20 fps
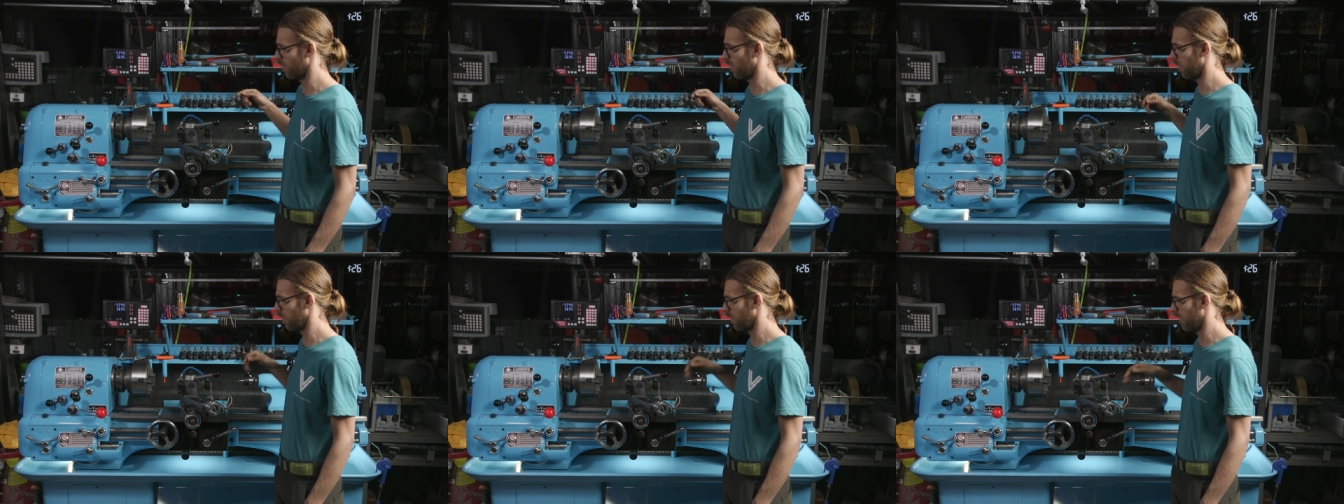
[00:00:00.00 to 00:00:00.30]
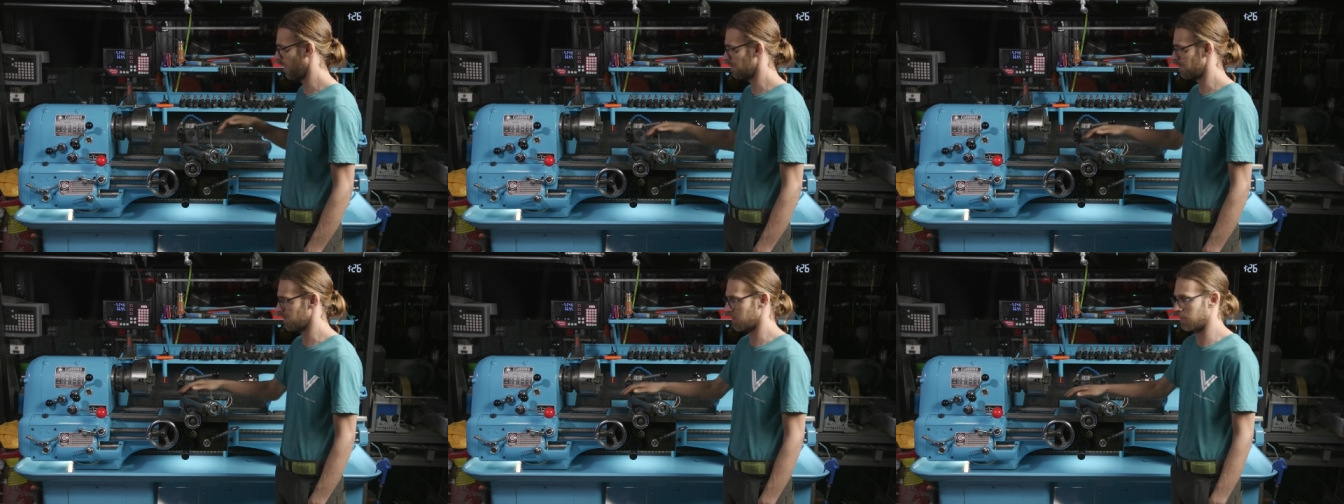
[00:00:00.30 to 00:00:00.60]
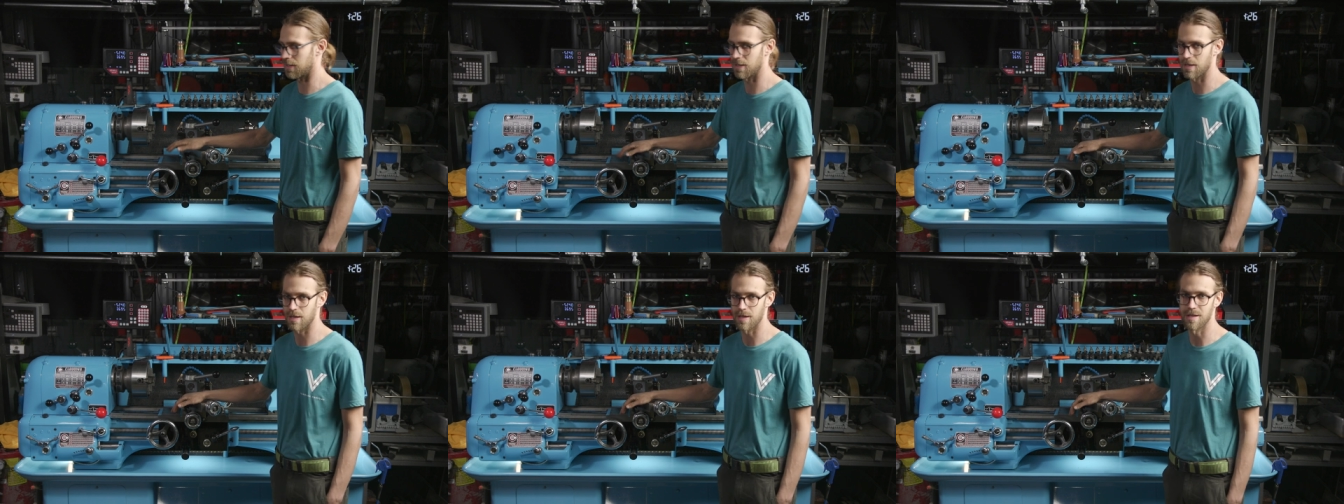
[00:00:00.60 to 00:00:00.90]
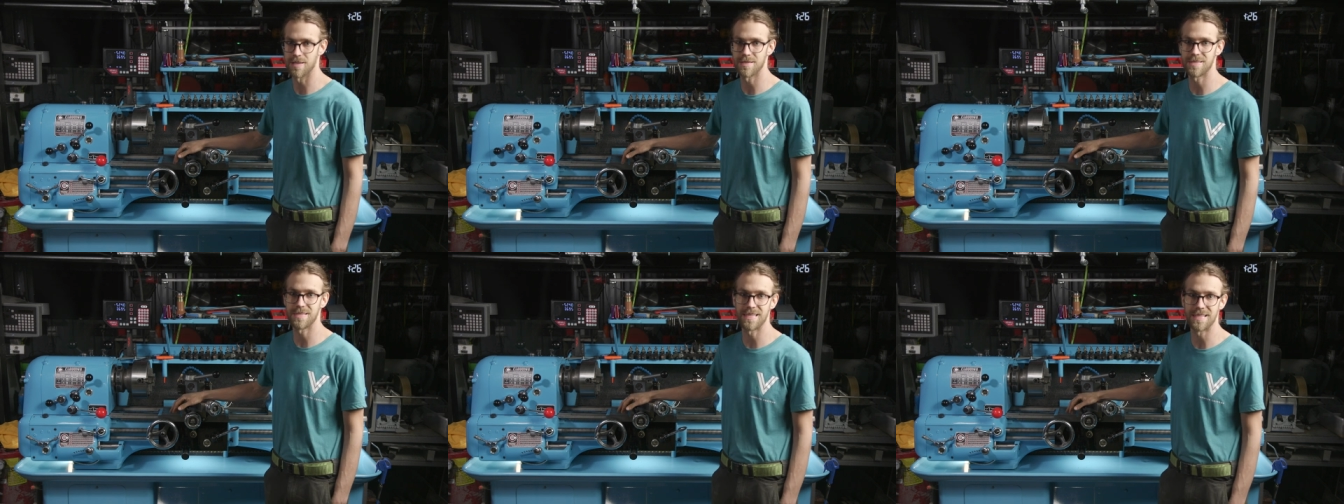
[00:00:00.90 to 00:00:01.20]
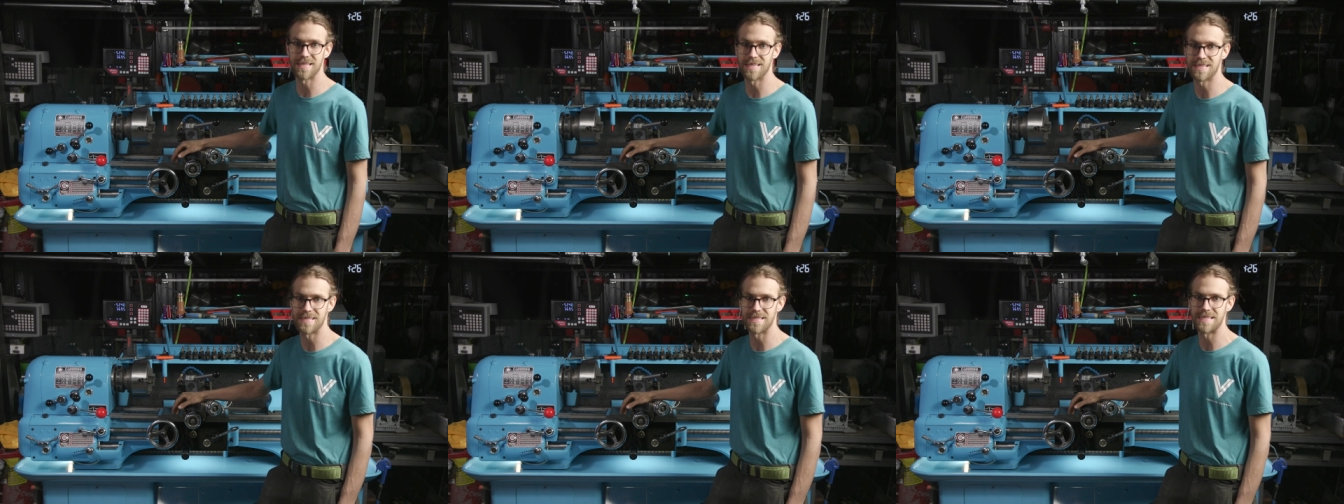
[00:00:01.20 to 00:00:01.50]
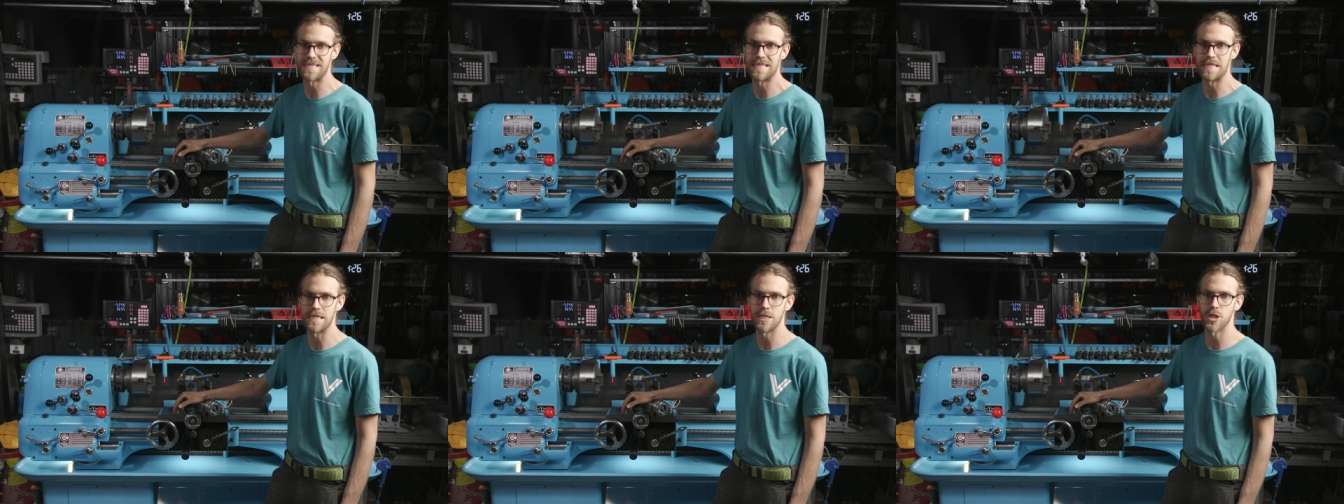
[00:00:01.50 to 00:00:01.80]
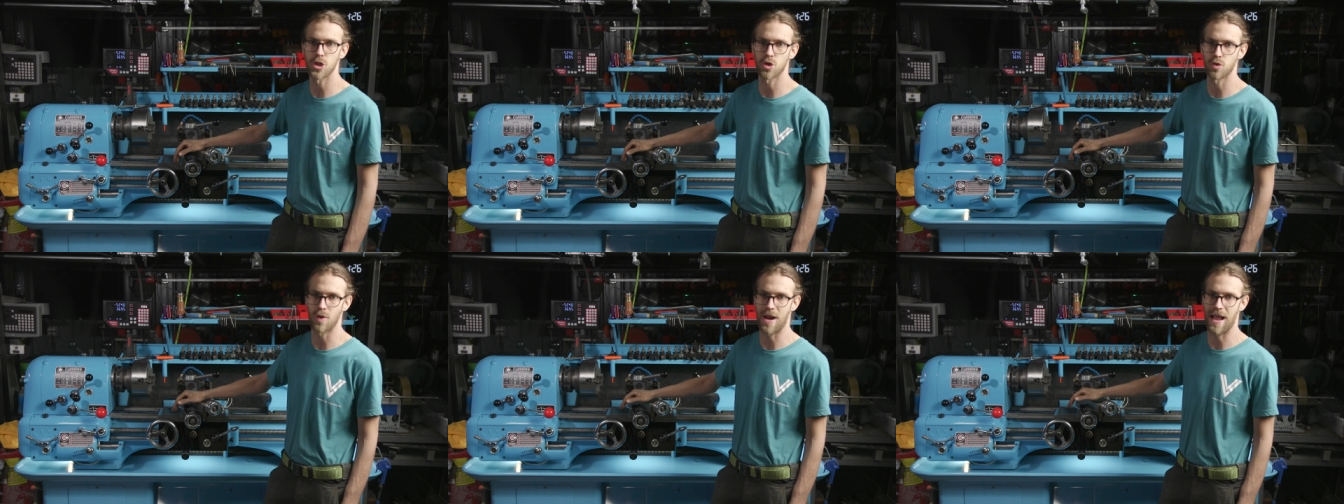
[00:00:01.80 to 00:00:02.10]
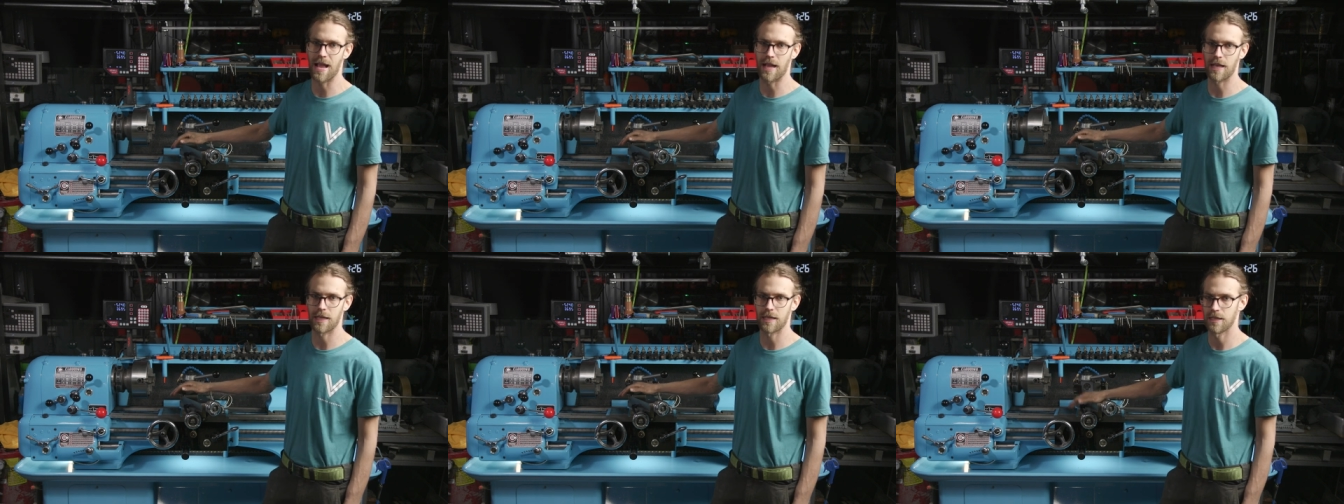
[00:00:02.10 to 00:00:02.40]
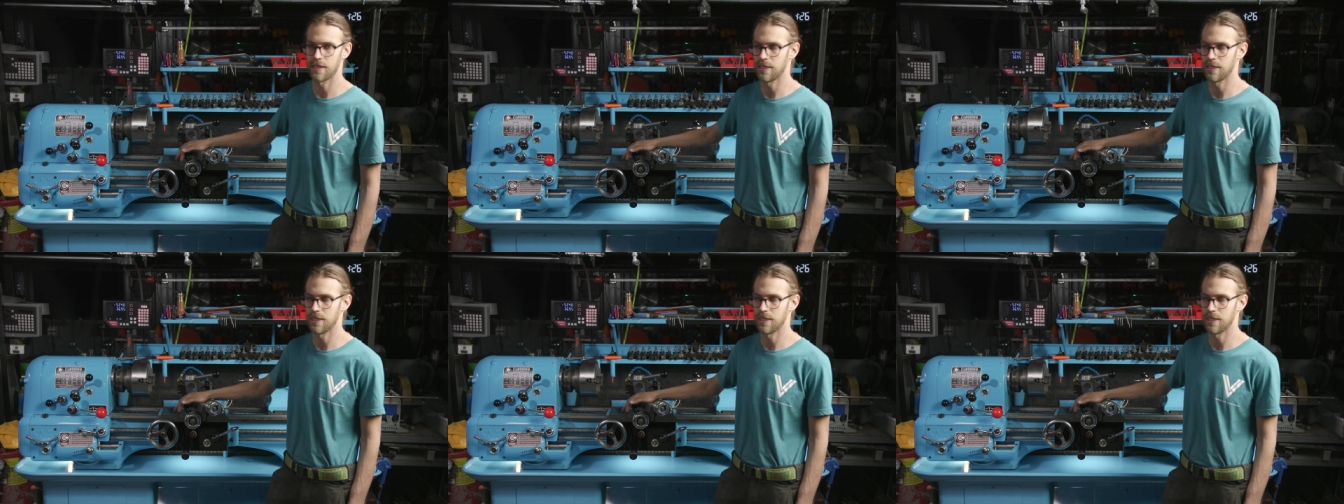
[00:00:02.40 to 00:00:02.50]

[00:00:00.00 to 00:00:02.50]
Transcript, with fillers: roll up in a CNC track.